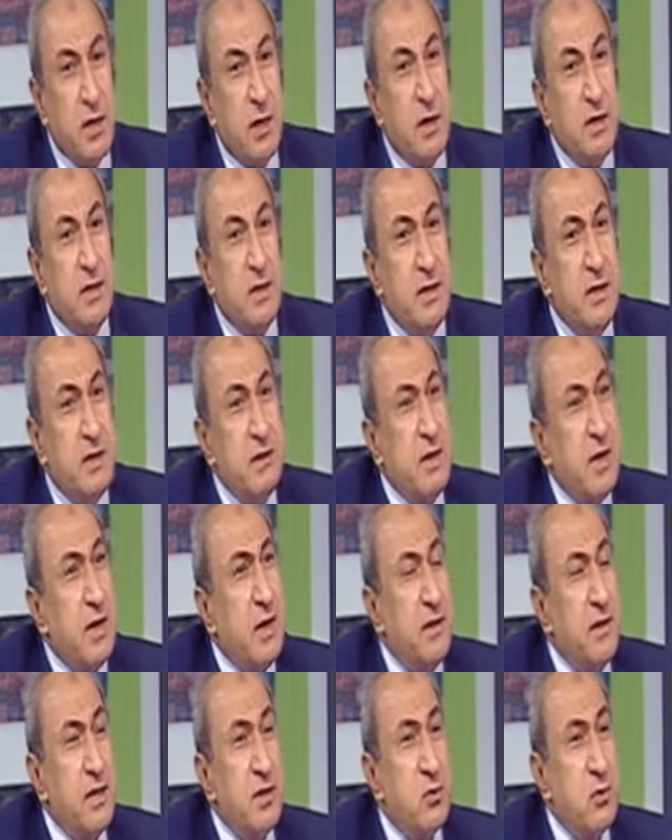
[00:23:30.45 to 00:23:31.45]
He didn't
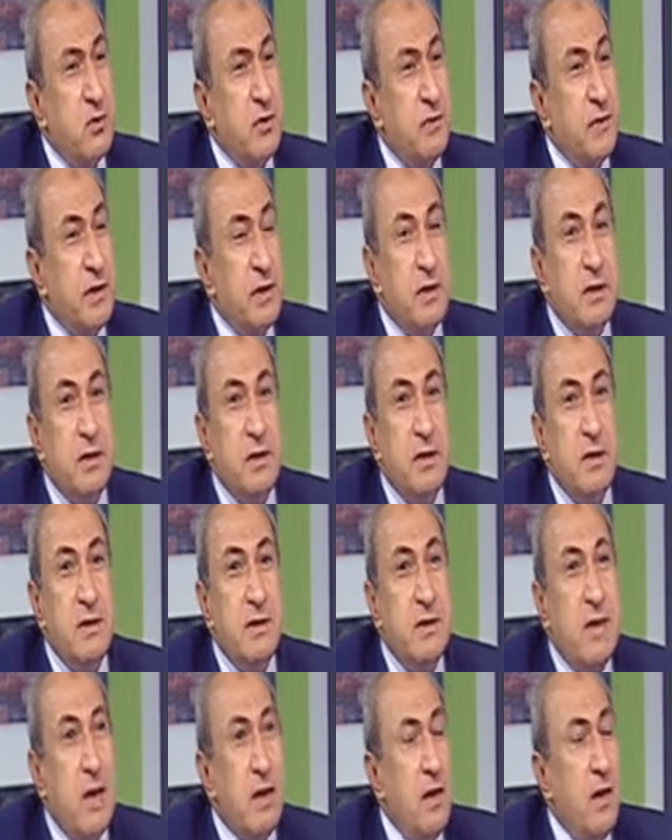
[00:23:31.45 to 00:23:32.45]
tackle that sort of thing. He
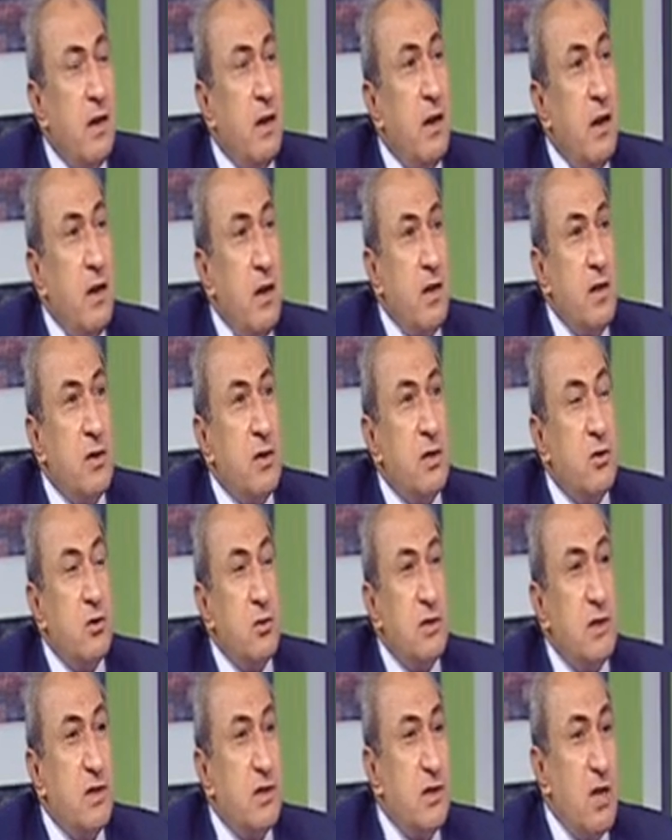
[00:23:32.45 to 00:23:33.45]
didn't tackle the
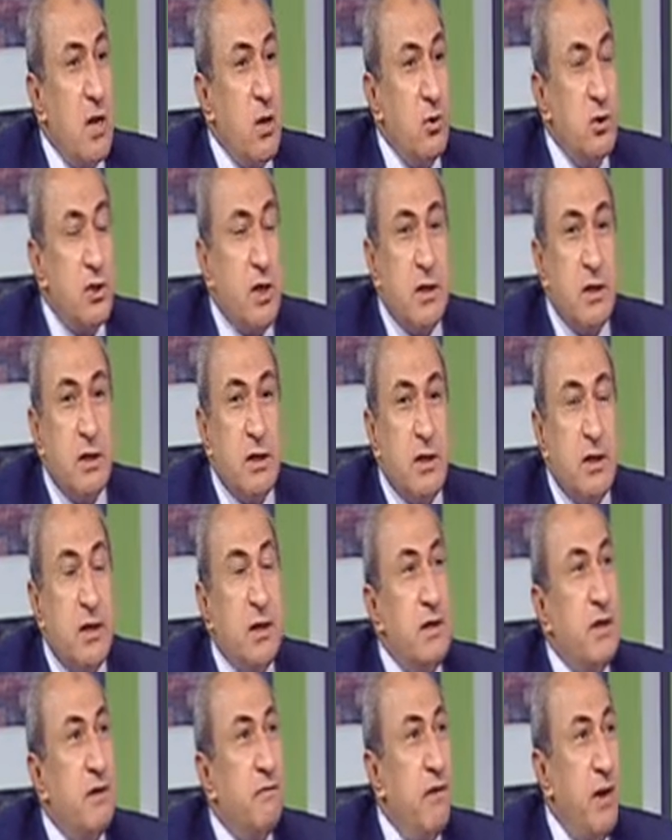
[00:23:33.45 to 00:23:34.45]
two-state solution. He
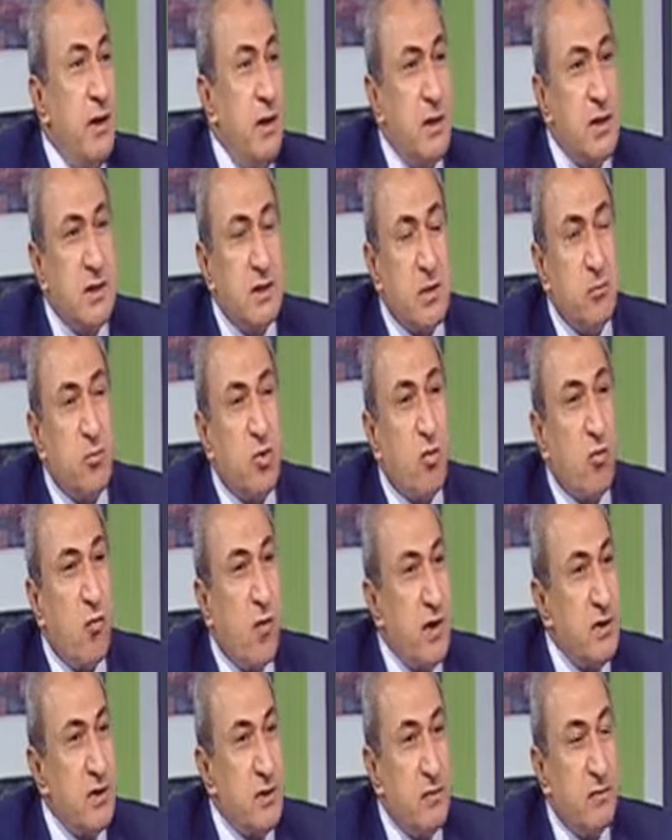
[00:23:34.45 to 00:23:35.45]
didn't defend the simple
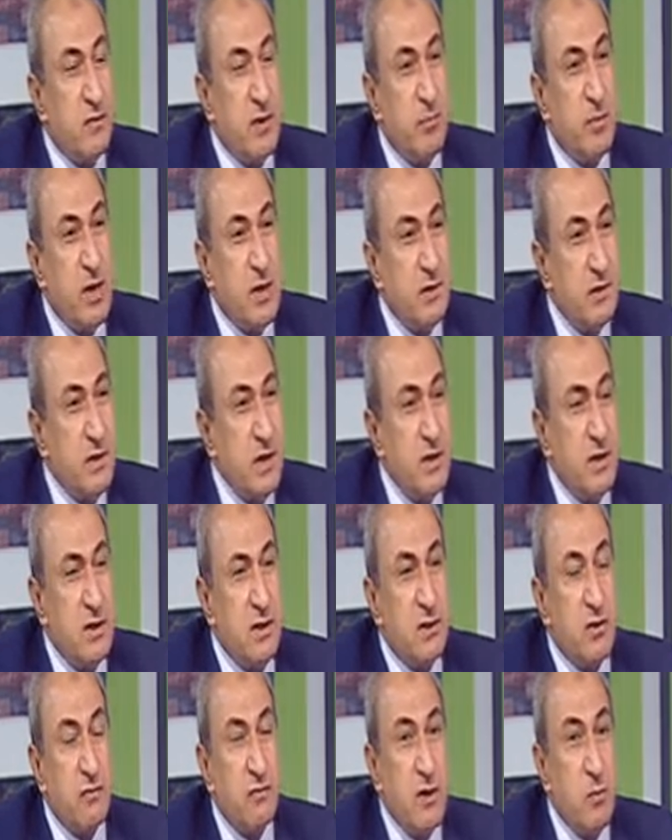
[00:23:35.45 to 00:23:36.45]
rights of the
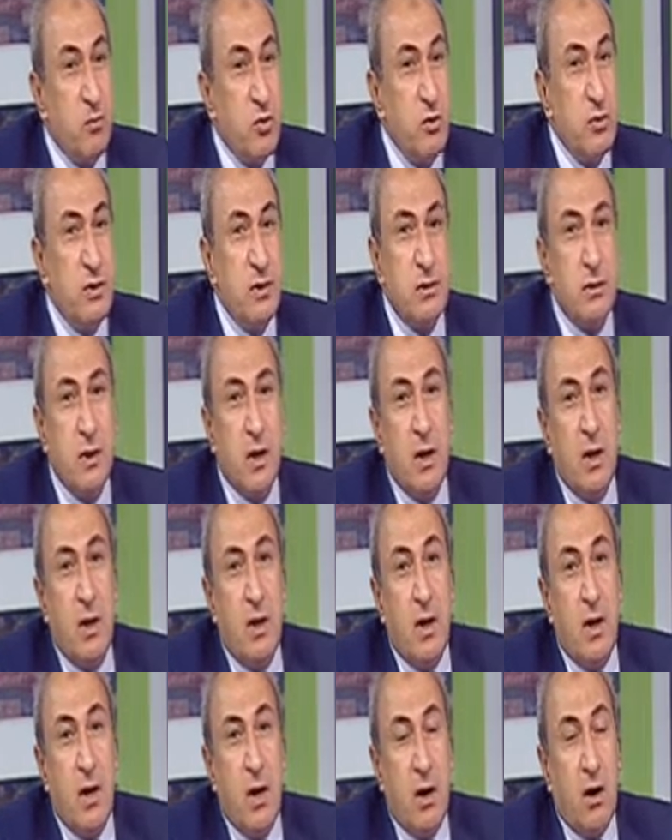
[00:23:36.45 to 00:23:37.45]
Palestinians, of the border,
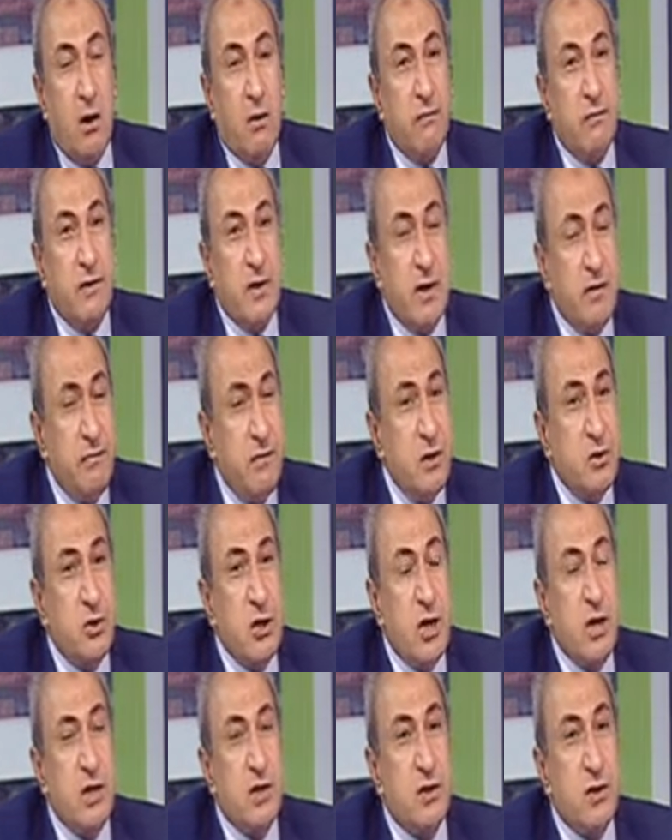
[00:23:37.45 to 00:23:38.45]
of the
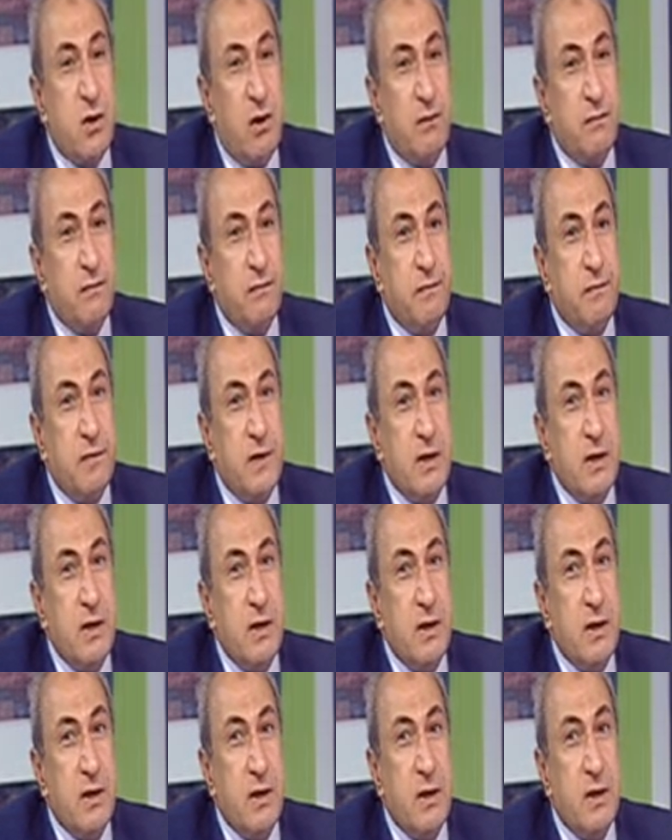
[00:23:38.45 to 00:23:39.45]
refugees, of
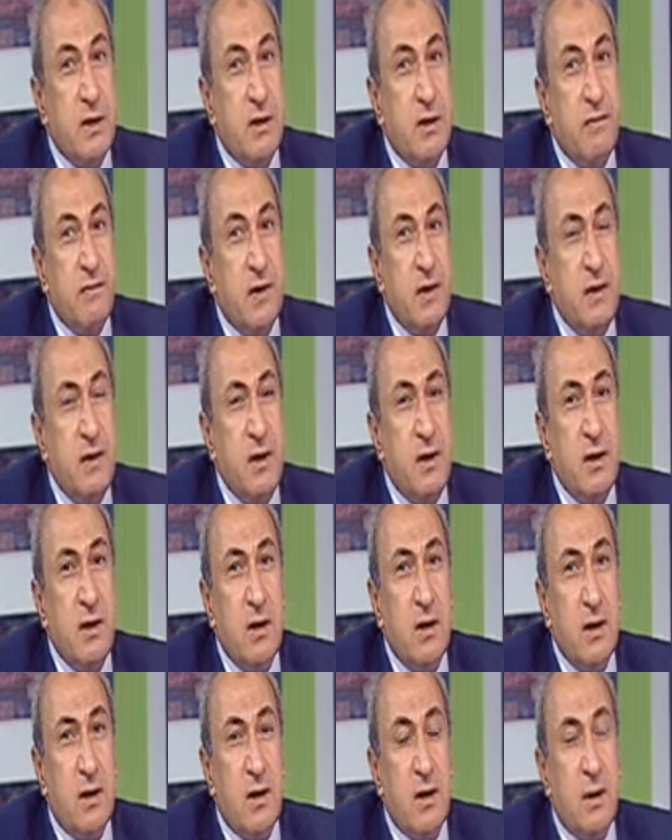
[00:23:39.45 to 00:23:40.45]
the
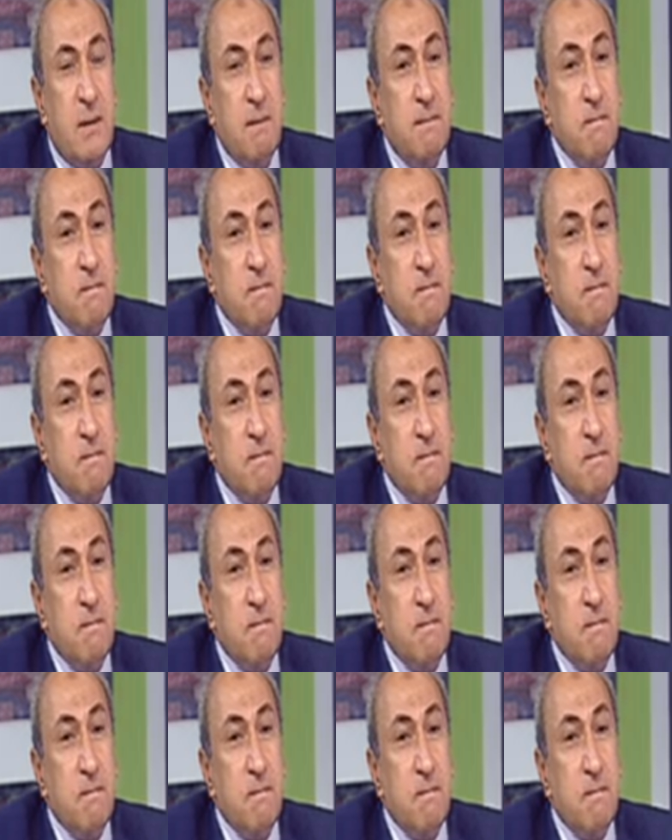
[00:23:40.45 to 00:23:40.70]
defending the